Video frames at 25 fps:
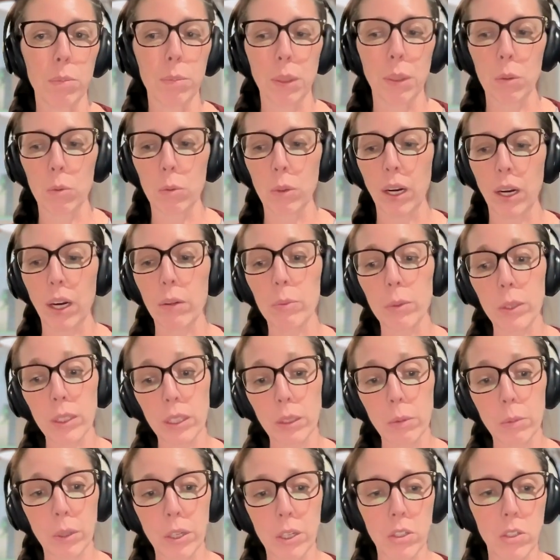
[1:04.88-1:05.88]
but what I really
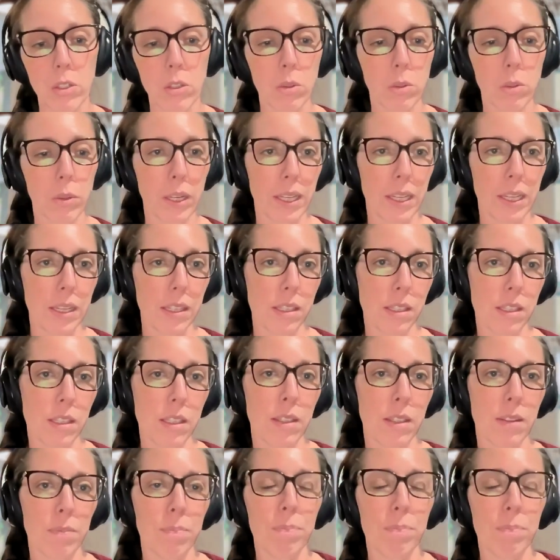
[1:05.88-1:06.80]
want to do is,